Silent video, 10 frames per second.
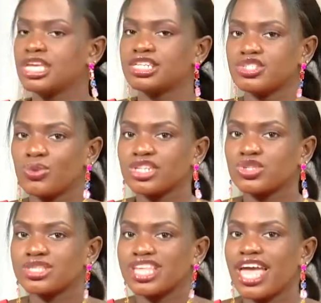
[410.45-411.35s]
It is what
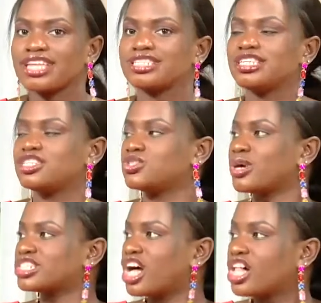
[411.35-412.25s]
society, it is
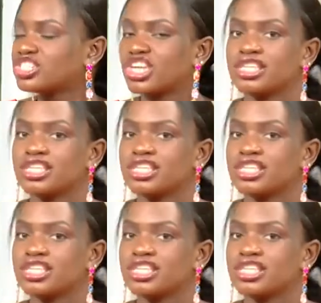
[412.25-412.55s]
what culture,